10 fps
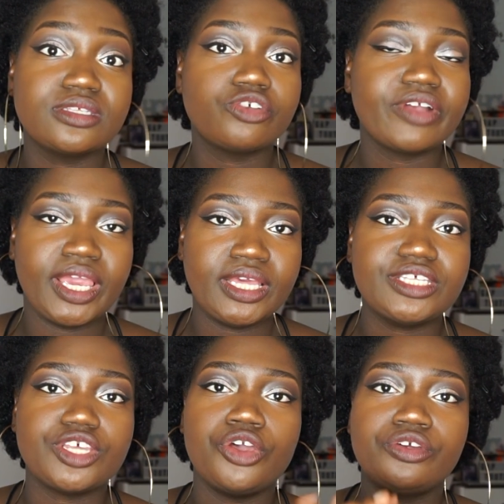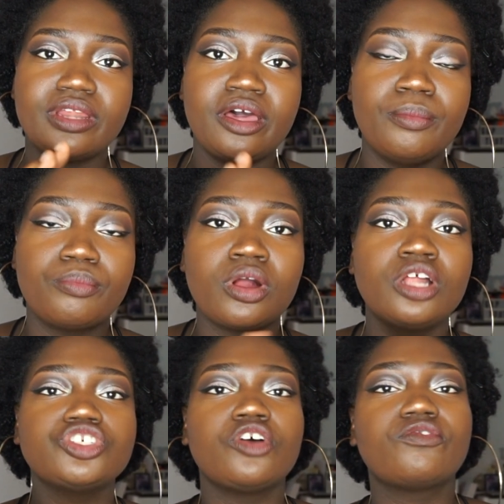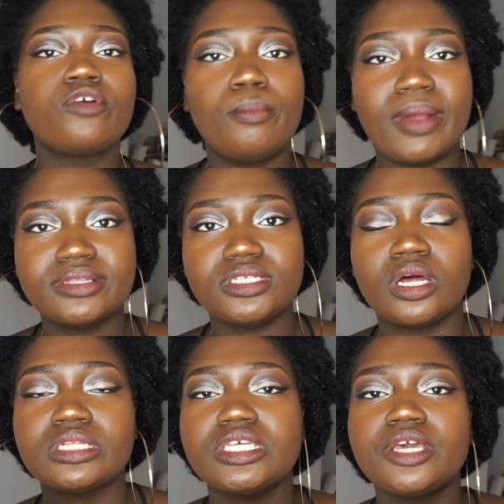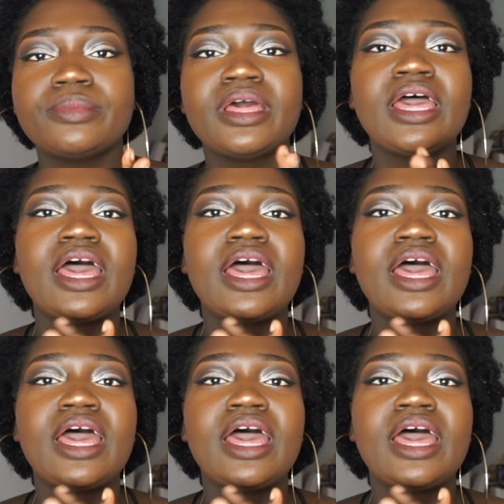creating his own branch off from Bharatanatyam,